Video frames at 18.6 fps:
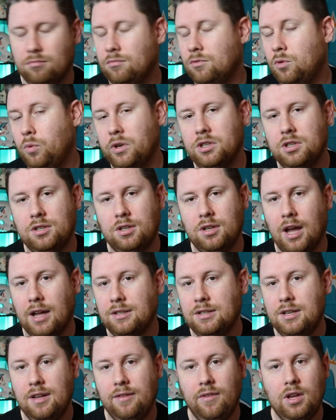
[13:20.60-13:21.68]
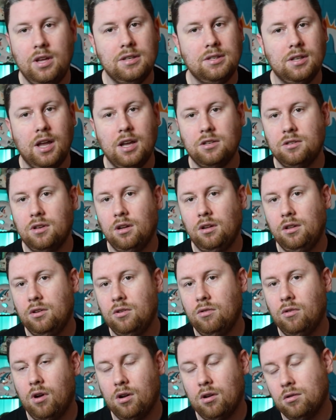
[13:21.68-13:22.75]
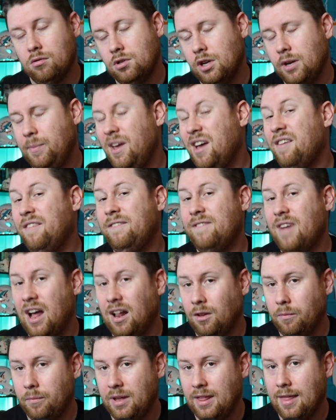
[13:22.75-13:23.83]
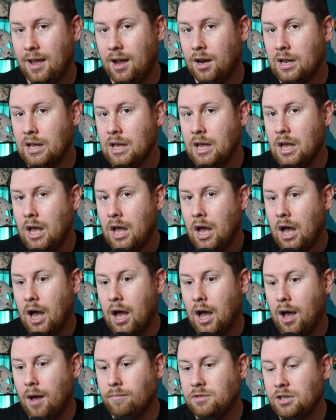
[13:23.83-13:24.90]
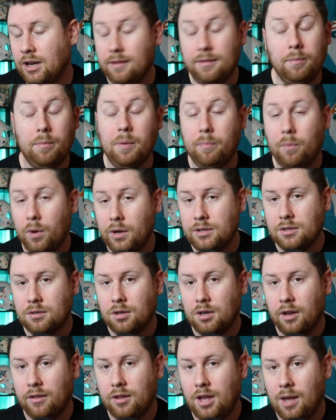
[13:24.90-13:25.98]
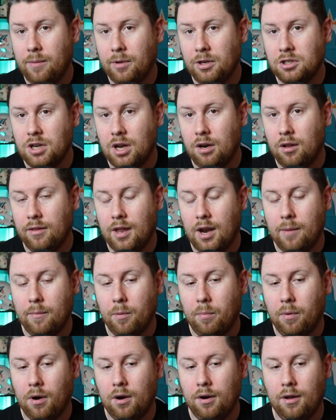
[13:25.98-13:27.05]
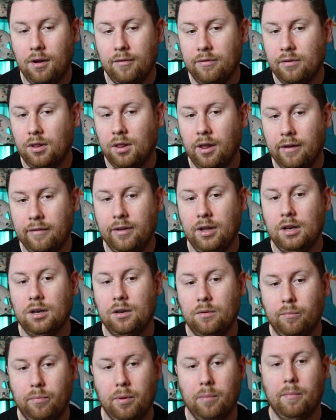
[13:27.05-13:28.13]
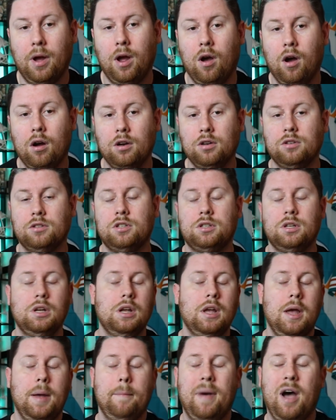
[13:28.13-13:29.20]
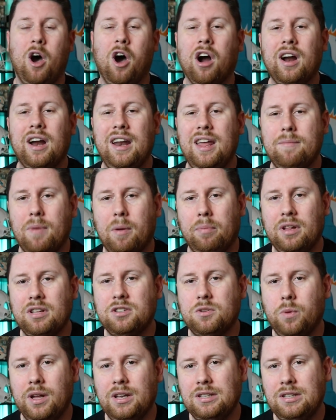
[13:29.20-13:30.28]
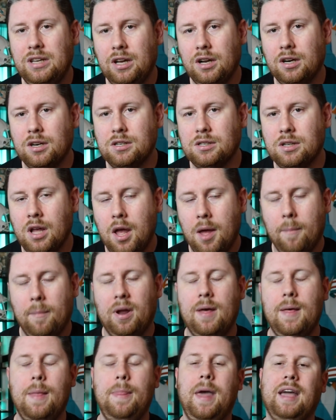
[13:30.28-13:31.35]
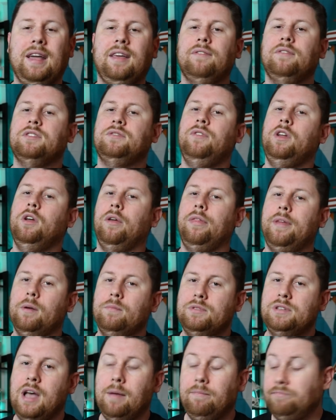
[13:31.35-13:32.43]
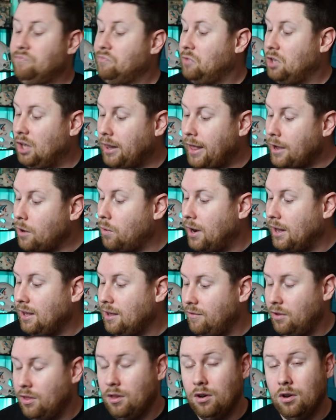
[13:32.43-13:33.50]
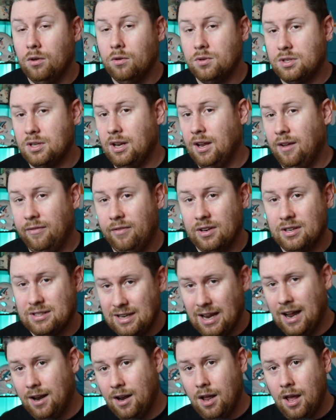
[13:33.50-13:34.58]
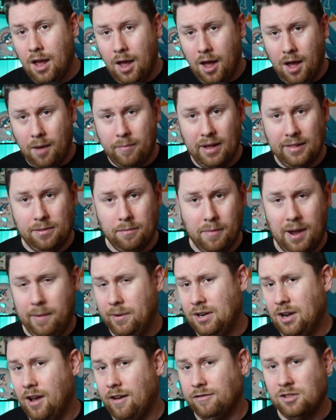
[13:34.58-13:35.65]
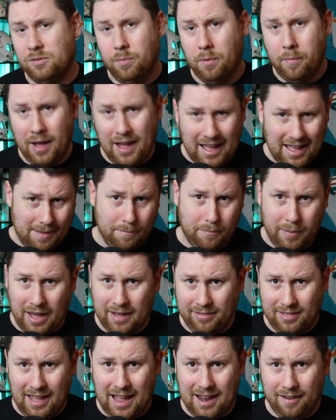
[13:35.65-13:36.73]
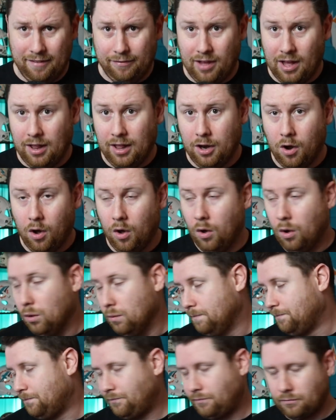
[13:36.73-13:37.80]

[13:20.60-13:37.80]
twitch dot t v slash Douglie Do Wrong. Go check me out and follow me there. Um, check out the Bit Boys, another gaming channel that I'm a part of. Love it. Put my hearts, my heart in it, my blood, sweat, and tears. But other than that, give this video a thumbs up. You like when I give you the news. If it's not about the Miami Dolphins, but about the N F L in a whole,